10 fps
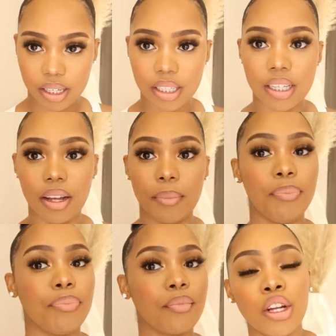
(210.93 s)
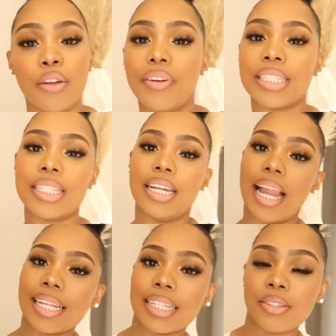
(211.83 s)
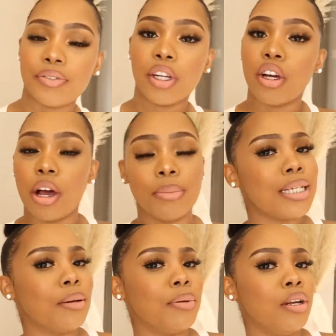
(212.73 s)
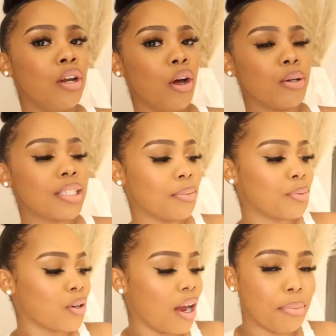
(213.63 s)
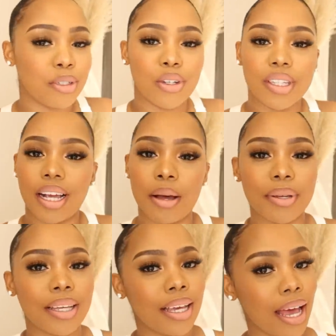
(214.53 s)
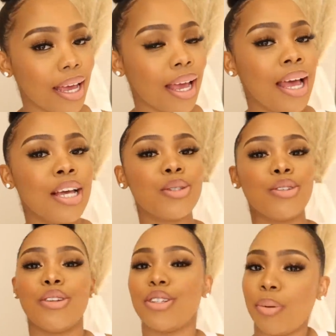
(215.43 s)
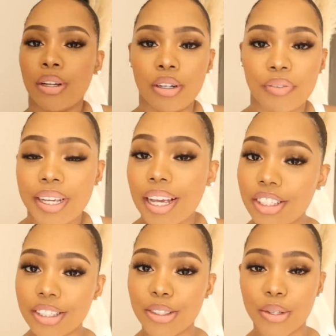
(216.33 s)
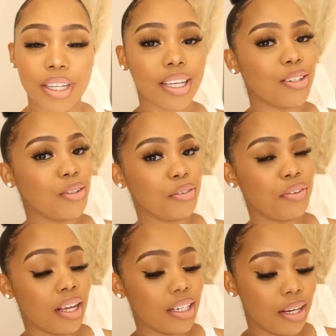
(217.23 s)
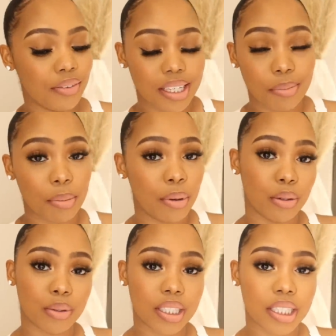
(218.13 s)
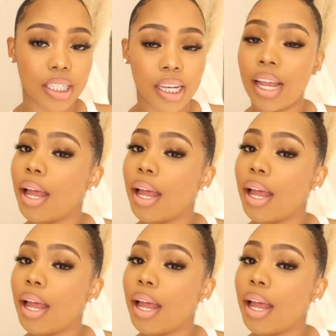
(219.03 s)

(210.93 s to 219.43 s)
Yeah. Don't forget to like this video, comment down below, subscribe, and join the Gama Gang. Switch on this bell notification so you can get notified every time I post.